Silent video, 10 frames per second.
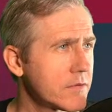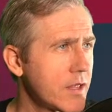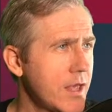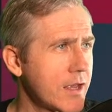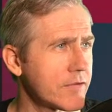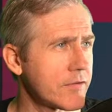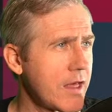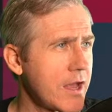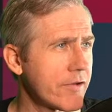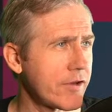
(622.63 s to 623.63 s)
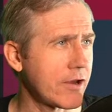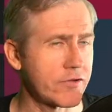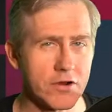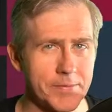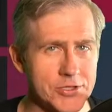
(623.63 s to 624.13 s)
Hack and slash,
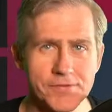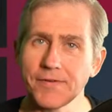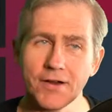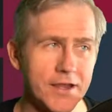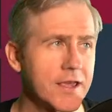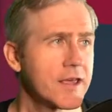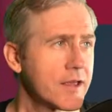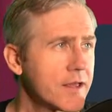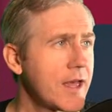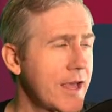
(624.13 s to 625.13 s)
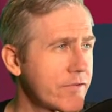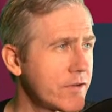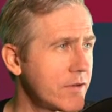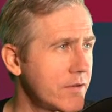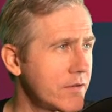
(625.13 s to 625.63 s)
action RPG, very
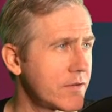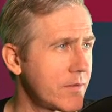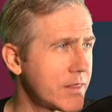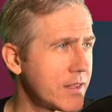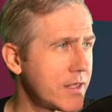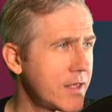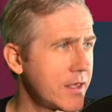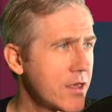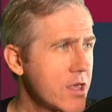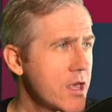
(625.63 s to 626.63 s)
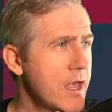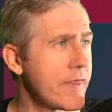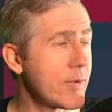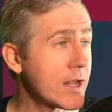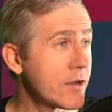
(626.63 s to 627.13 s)
action type of thing. And
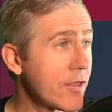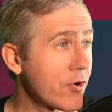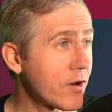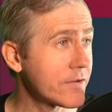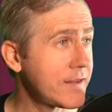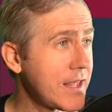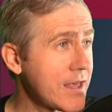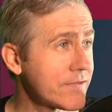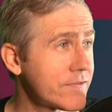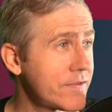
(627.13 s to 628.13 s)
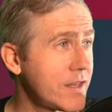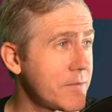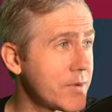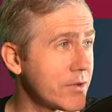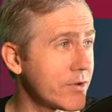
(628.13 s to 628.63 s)
then we got another RTS, City
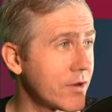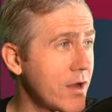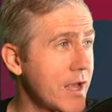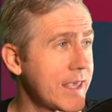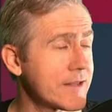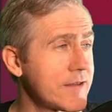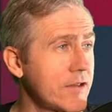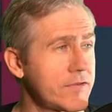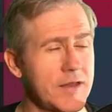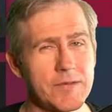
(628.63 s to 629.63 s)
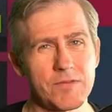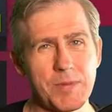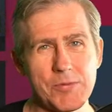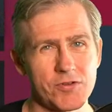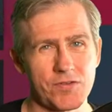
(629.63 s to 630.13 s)
Builder. I can't tell. Sometimes
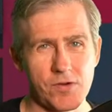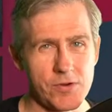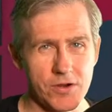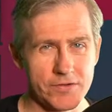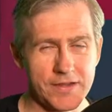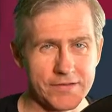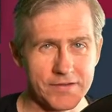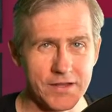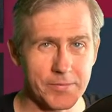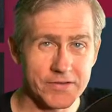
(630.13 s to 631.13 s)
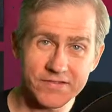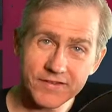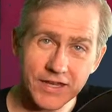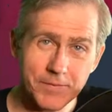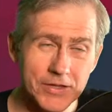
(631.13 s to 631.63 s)
people just throw an RTS in there, but
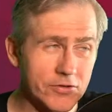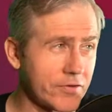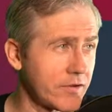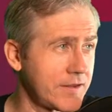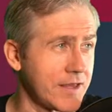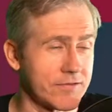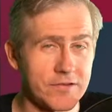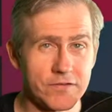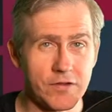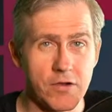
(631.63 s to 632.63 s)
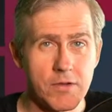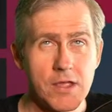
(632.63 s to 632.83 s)
City Builder's RTS. So